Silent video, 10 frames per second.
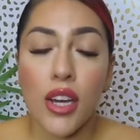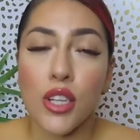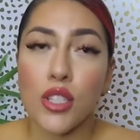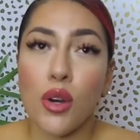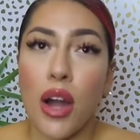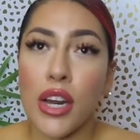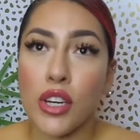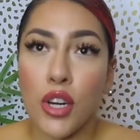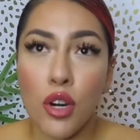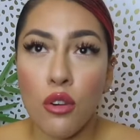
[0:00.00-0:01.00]
So I
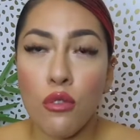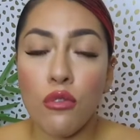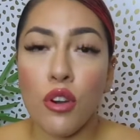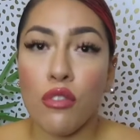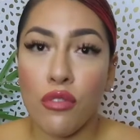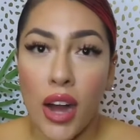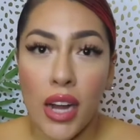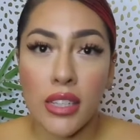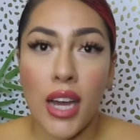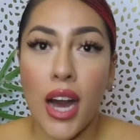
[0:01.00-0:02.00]
know for a
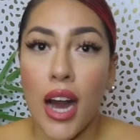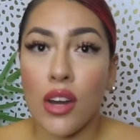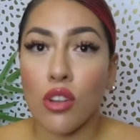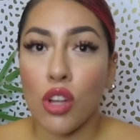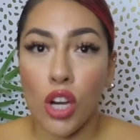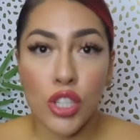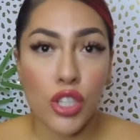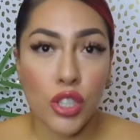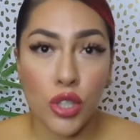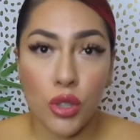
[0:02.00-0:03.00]
fact that had a lot to
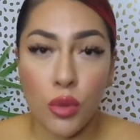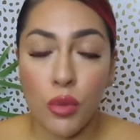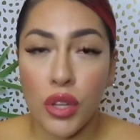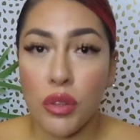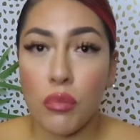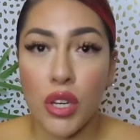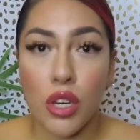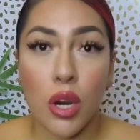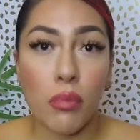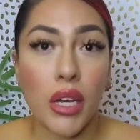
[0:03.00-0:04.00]
do with me
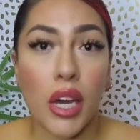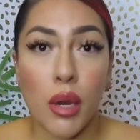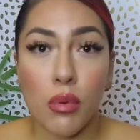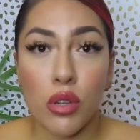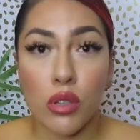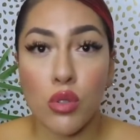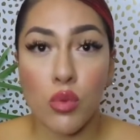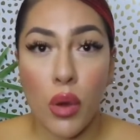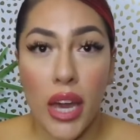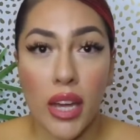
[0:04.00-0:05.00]
not being able to lose
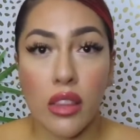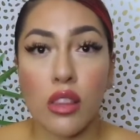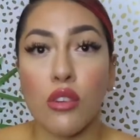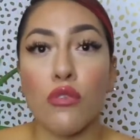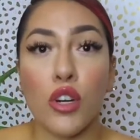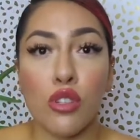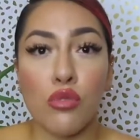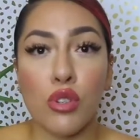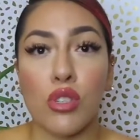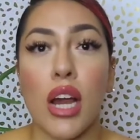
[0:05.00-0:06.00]
weight the first
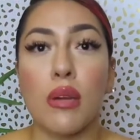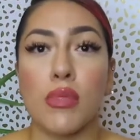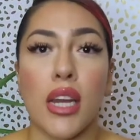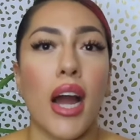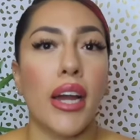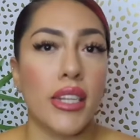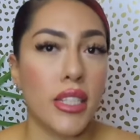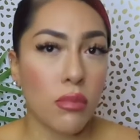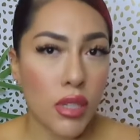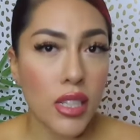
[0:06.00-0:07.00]
few times that I
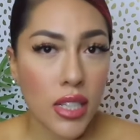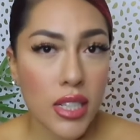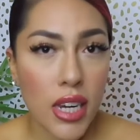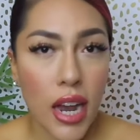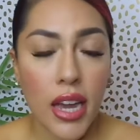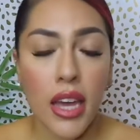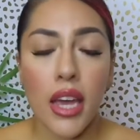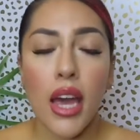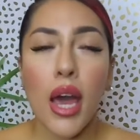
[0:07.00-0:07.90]
attempted this diet.